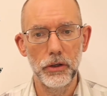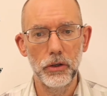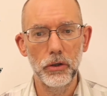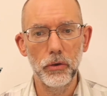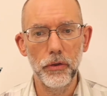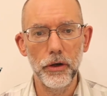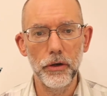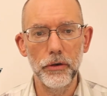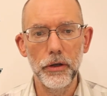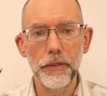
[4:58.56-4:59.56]

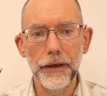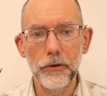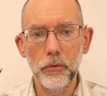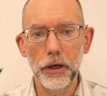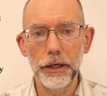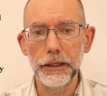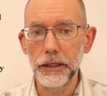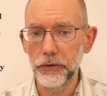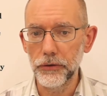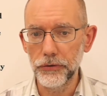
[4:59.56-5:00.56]
although that way
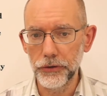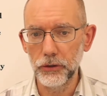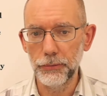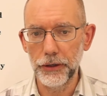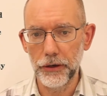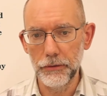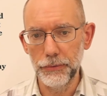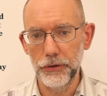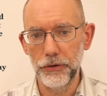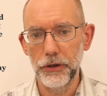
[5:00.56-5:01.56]
can still be
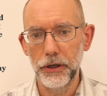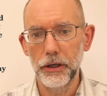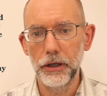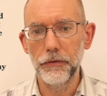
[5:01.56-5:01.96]
opened if